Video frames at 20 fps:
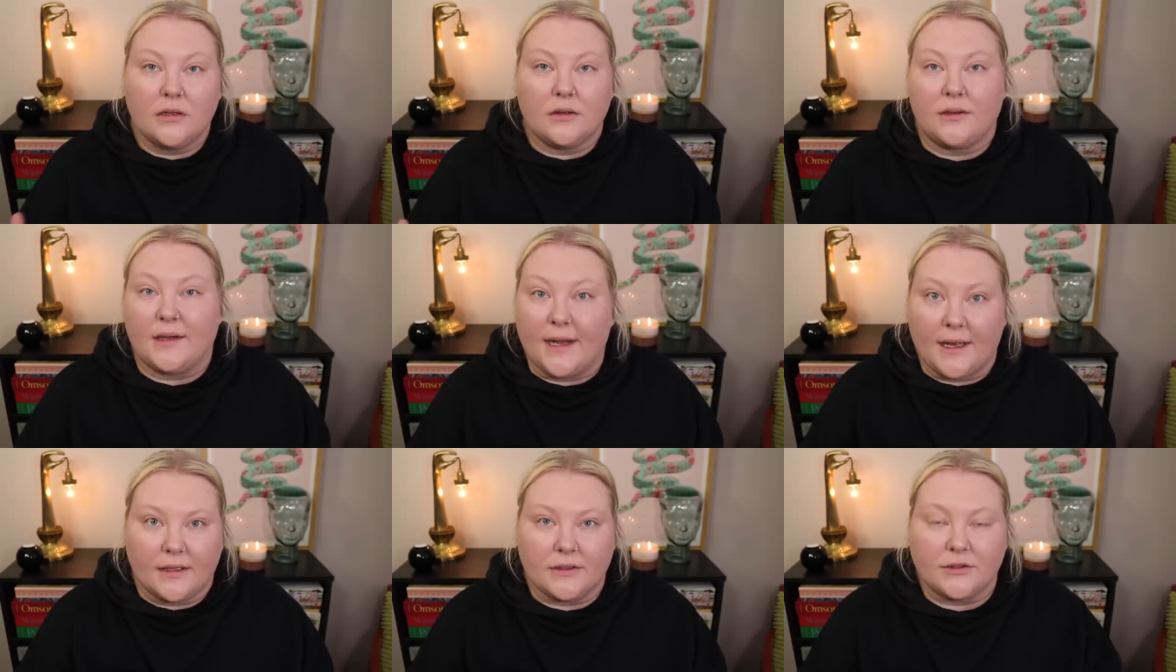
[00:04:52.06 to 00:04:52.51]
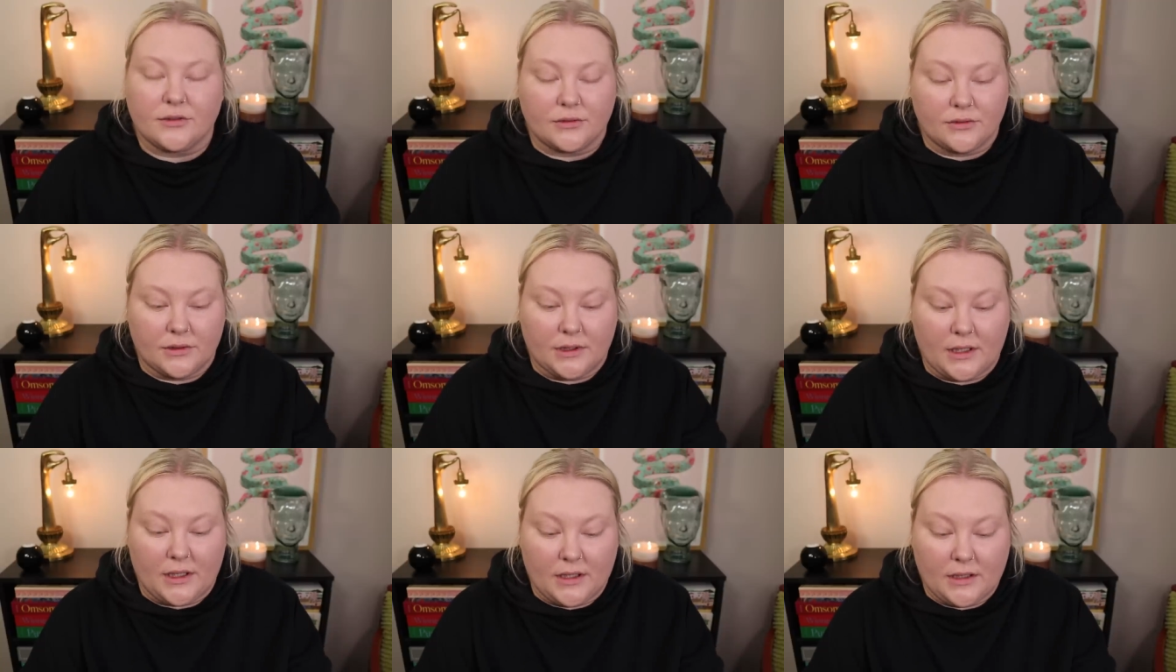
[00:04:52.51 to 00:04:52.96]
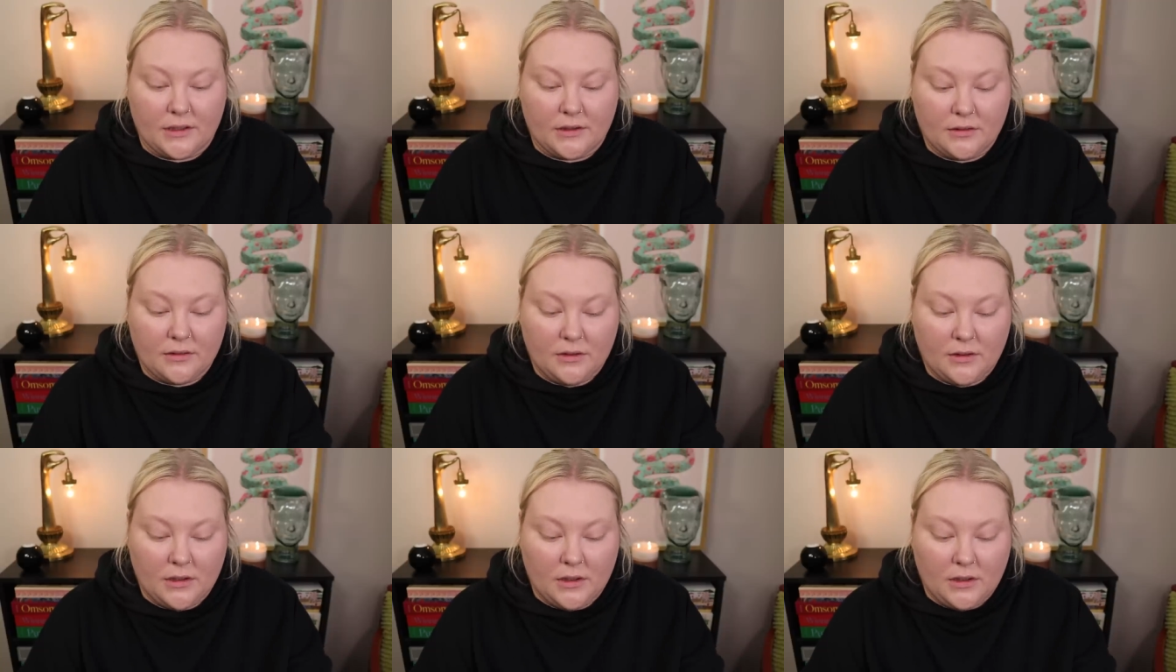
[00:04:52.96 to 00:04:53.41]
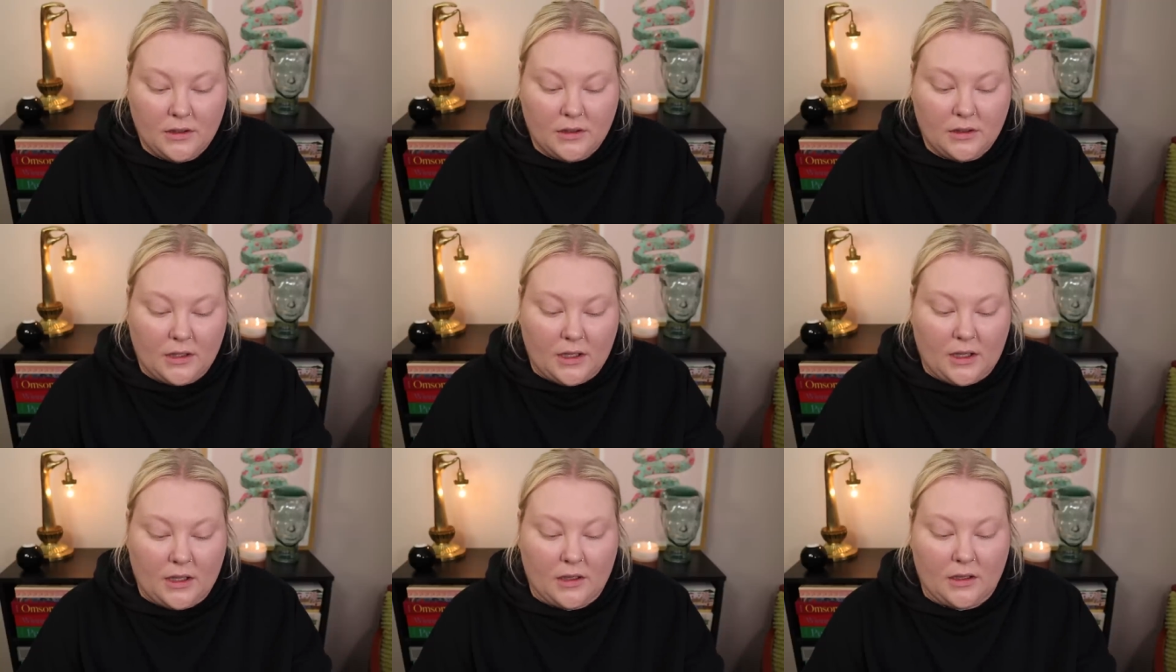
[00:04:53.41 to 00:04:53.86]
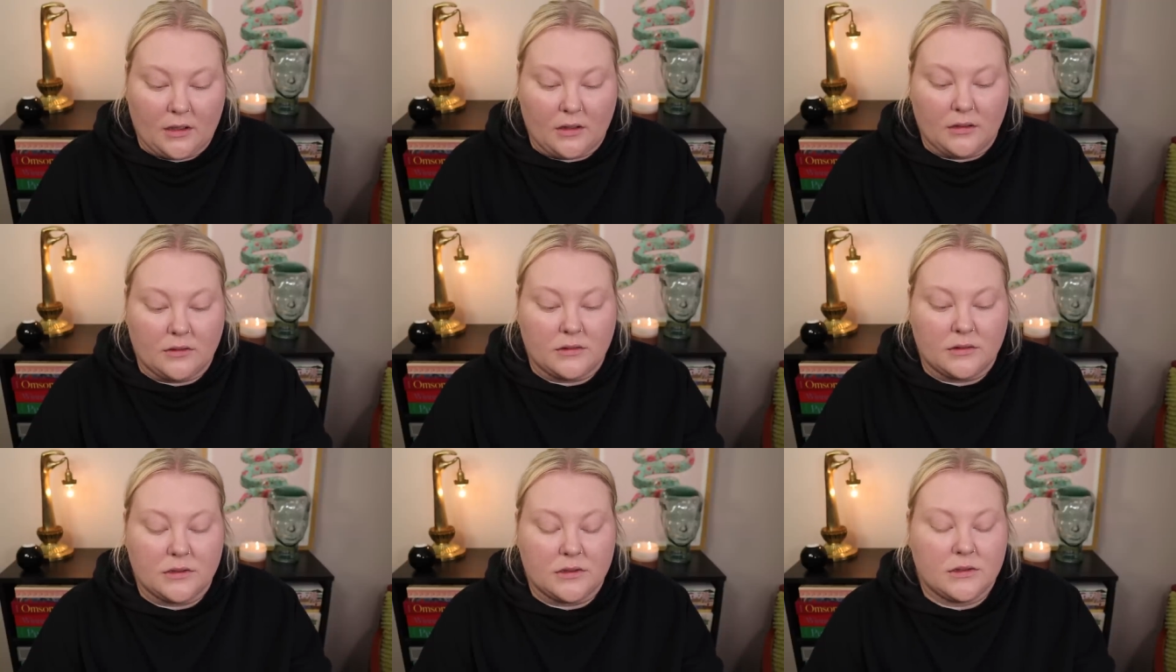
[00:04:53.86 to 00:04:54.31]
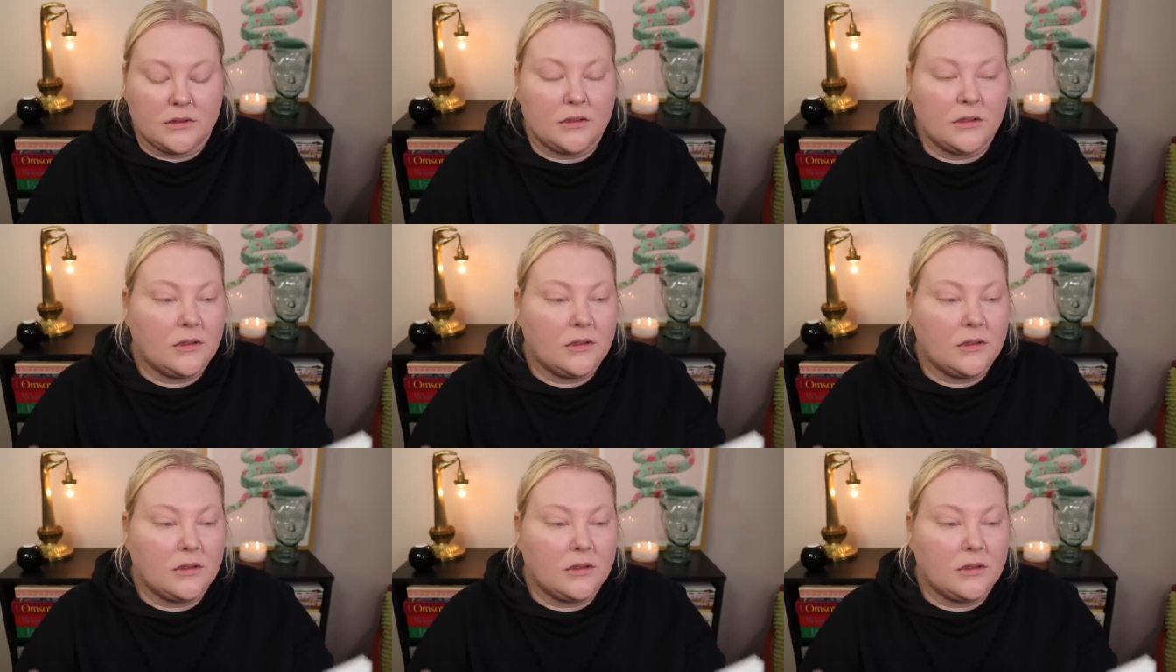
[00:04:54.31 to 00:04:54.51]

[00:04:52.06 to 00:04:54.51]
naturally, and